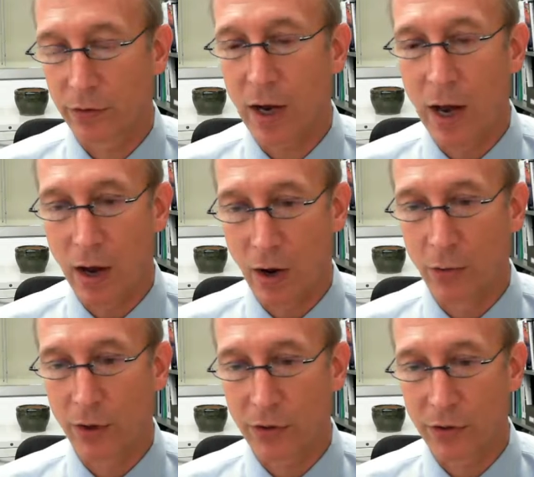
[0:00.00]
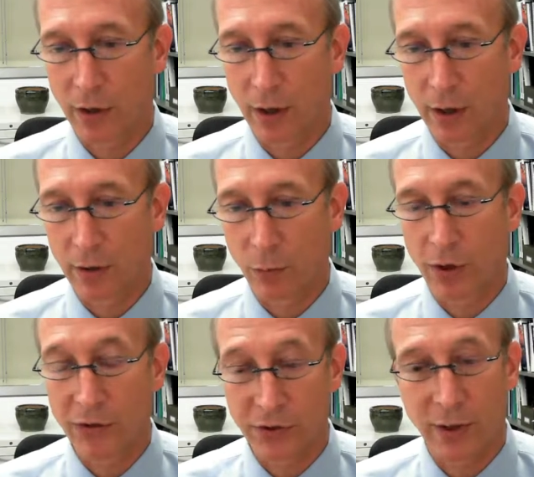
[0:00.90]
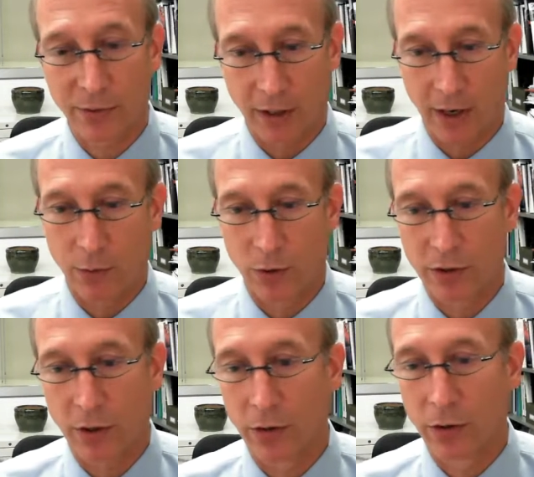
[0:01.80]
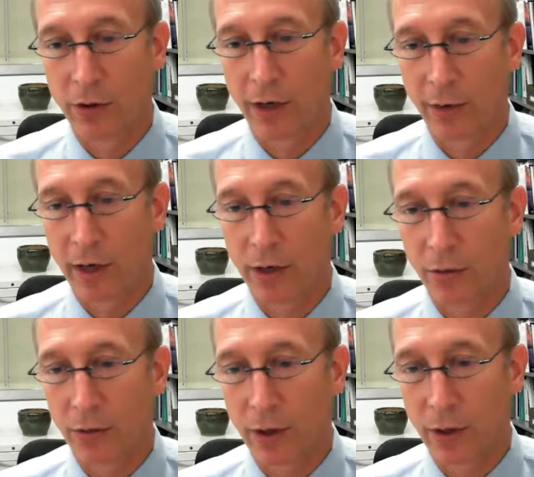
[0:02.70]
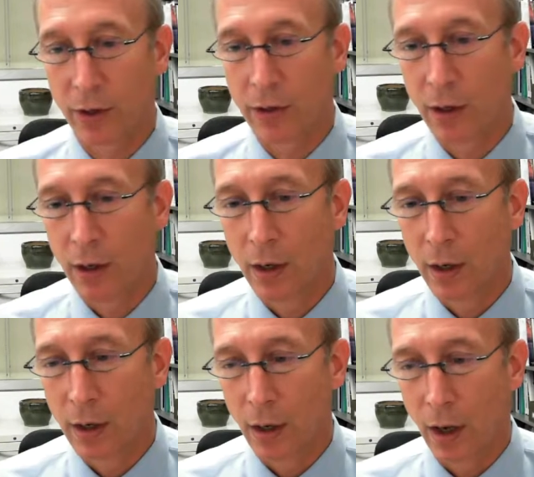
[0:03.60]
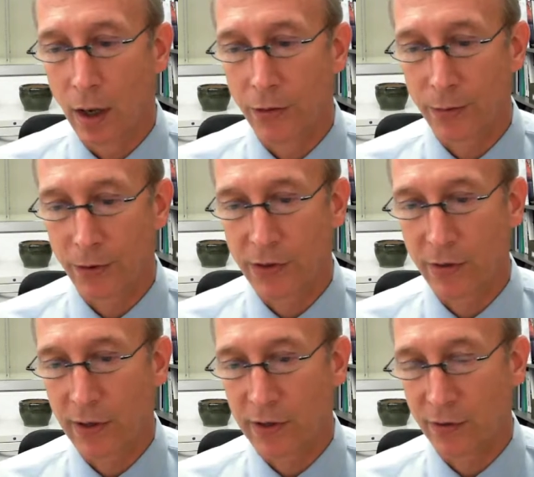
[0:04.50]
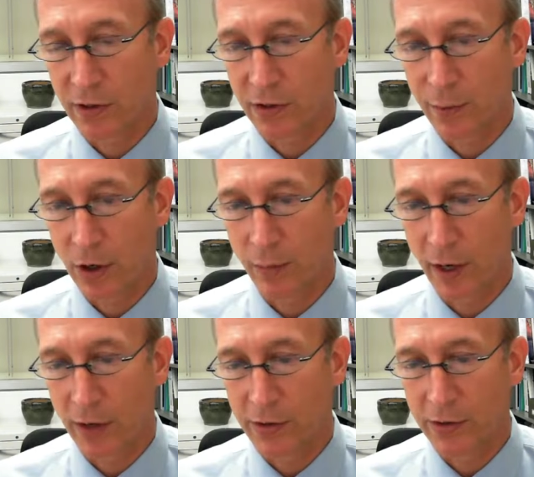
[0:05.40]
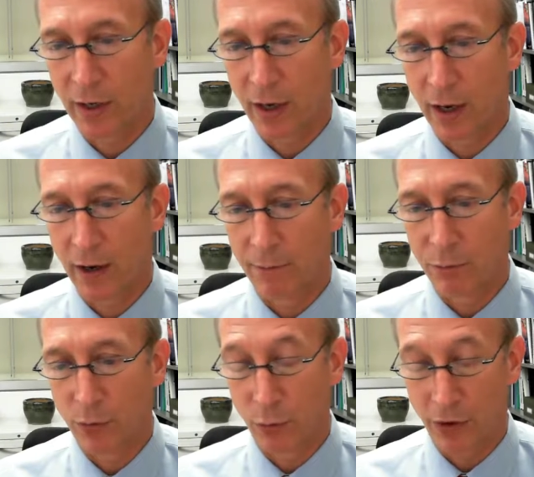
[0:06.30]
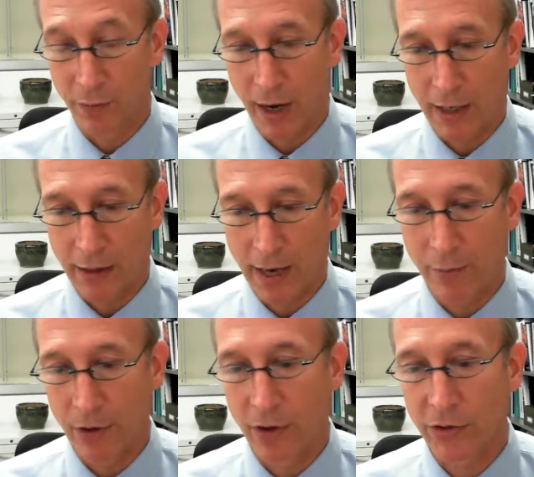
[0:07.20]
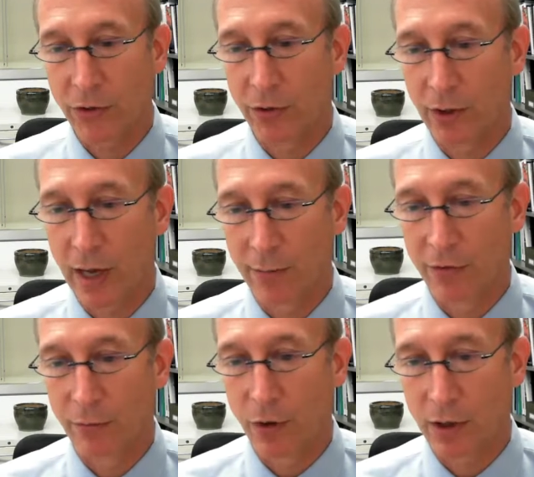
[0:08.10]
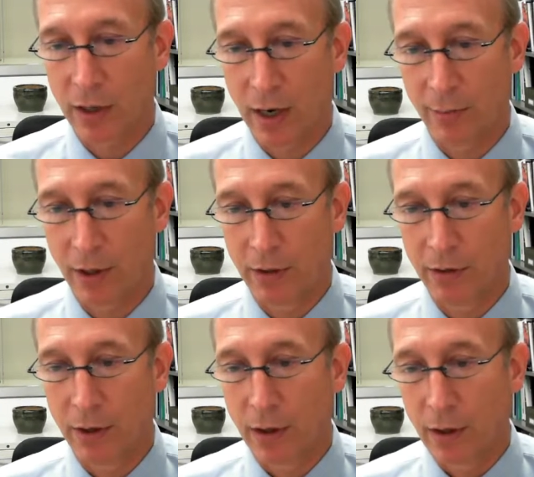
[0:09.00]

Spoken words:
tau, which wasn't something I'd worked on early in my career. And through a series of experiments with my lab and also the lab of Mark Diamond,